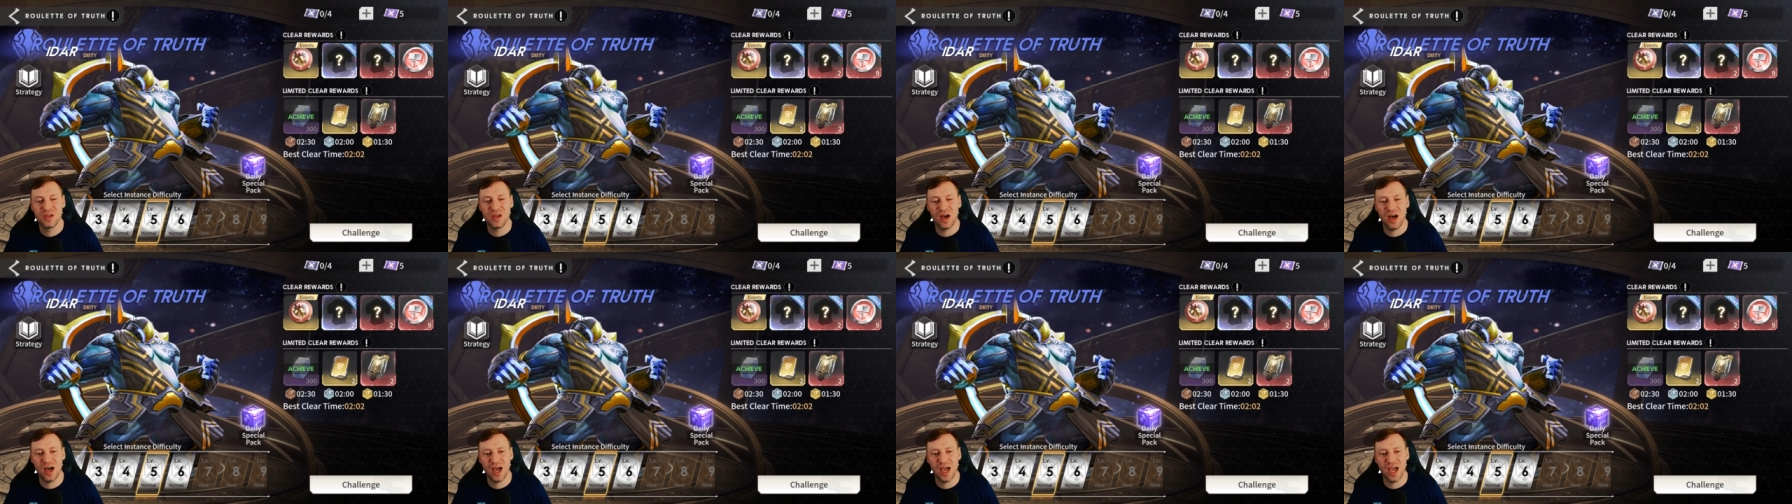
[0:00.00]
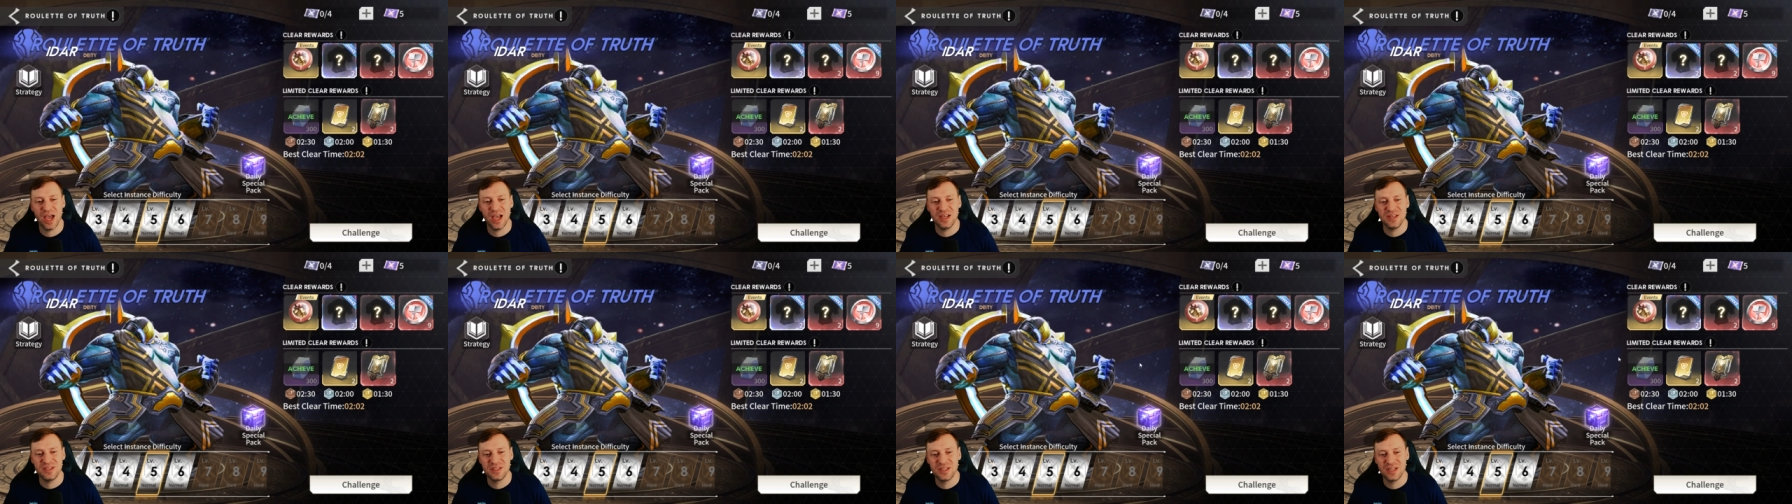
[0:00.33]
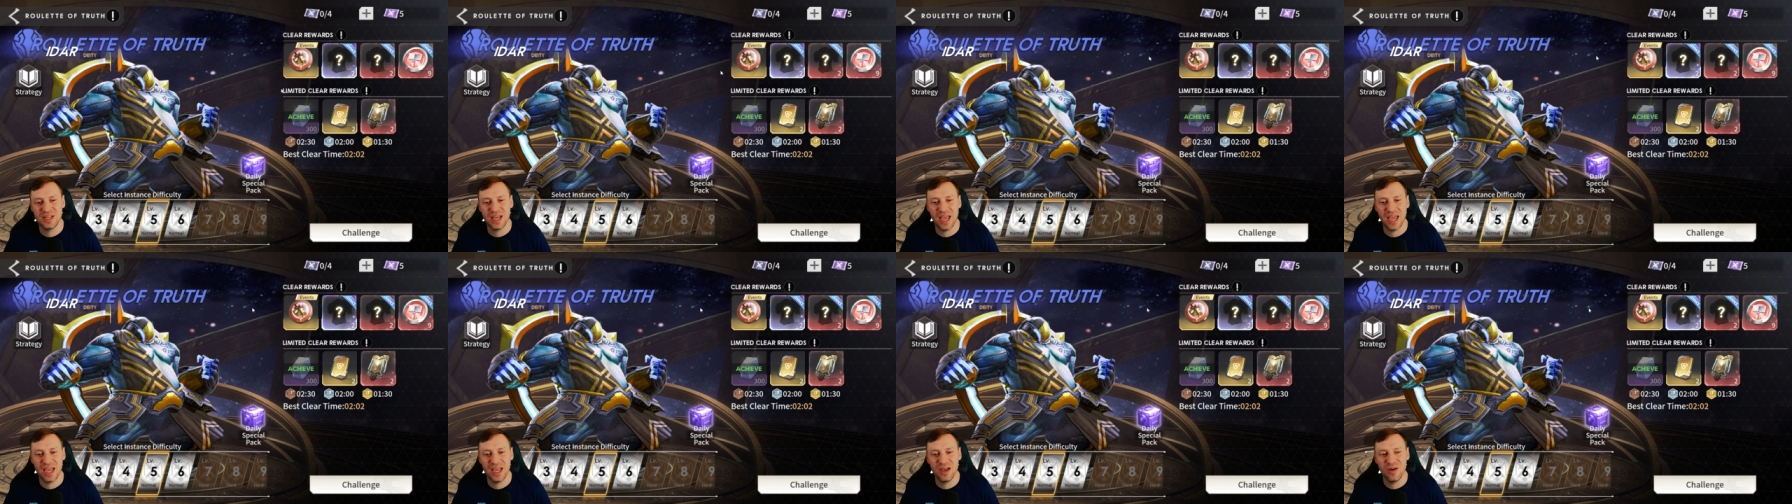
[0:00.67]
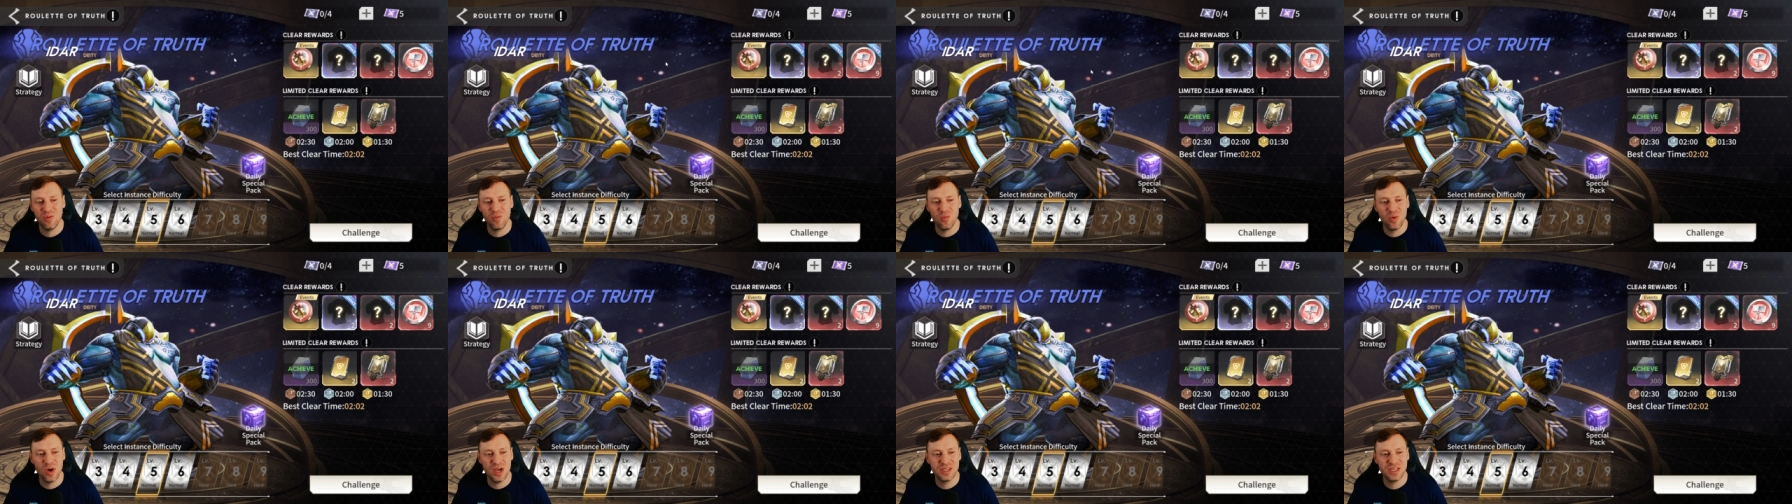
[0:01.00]
Guys,
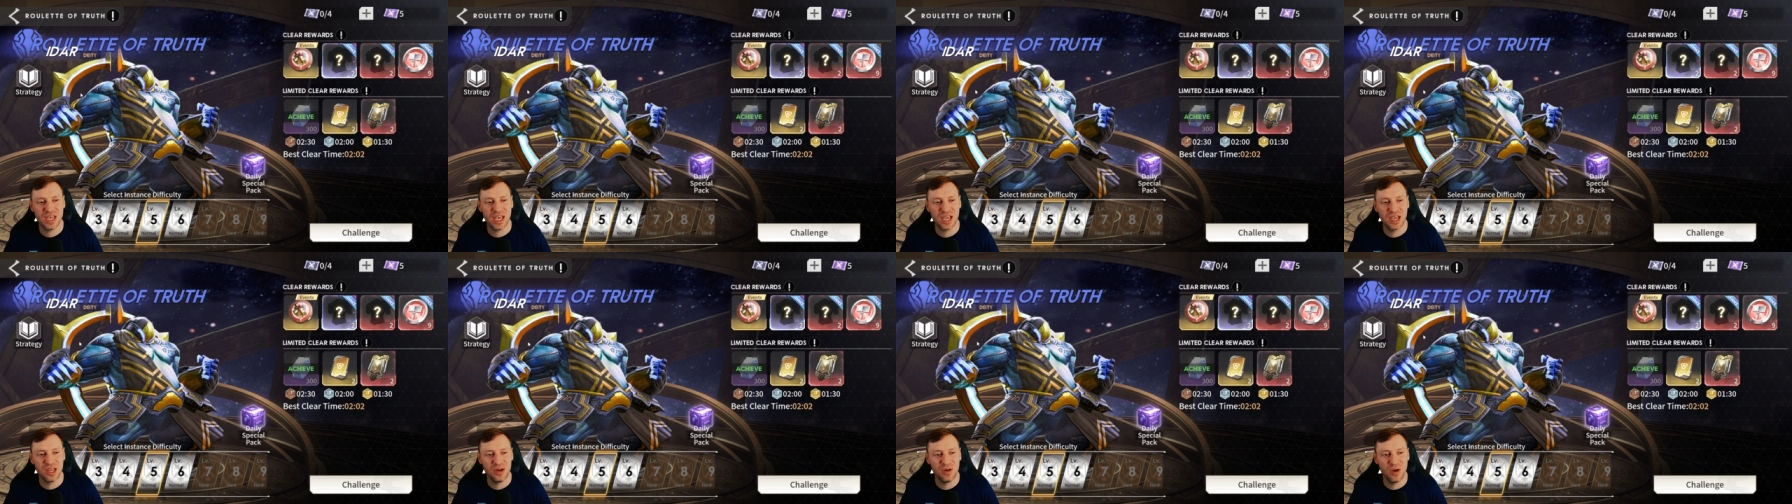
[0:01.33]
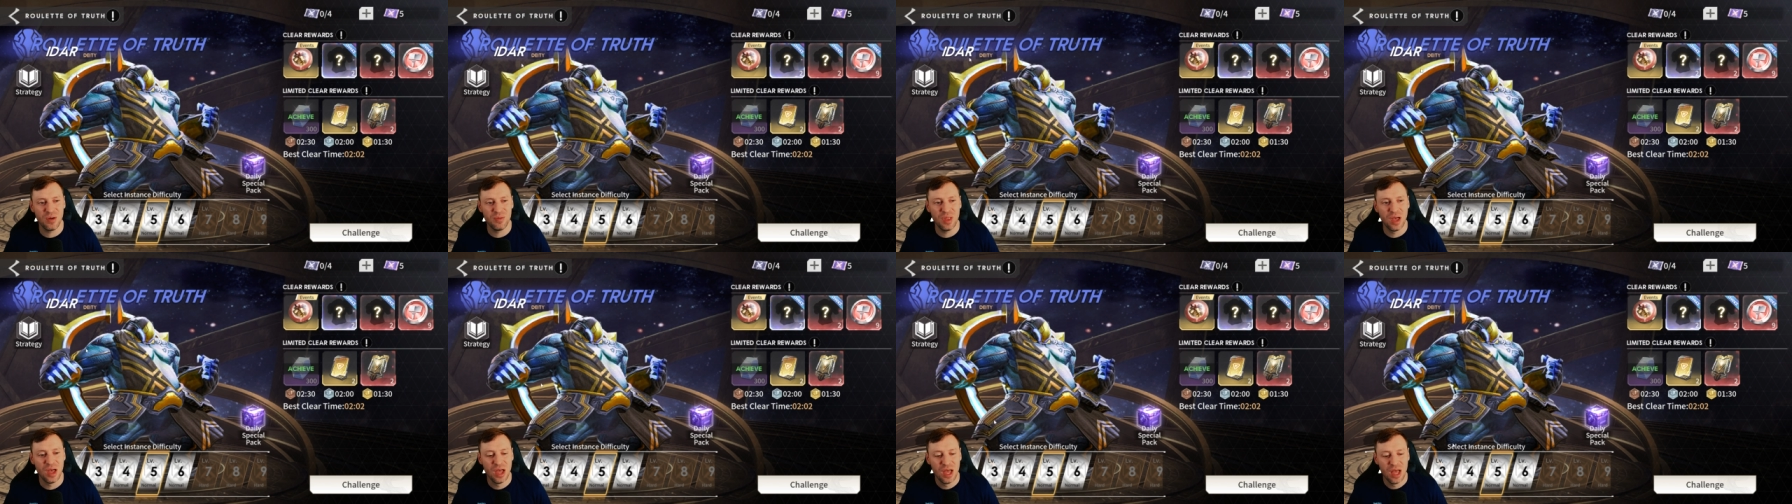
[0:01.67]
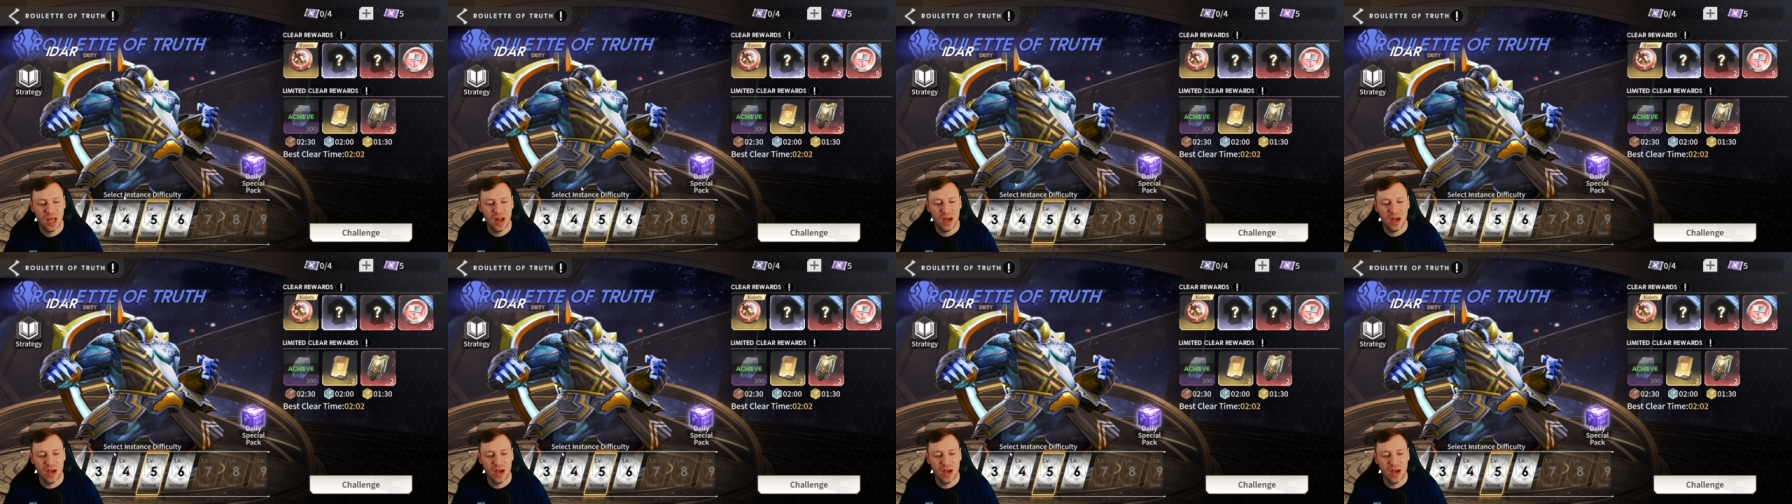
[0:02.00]
today we're taking on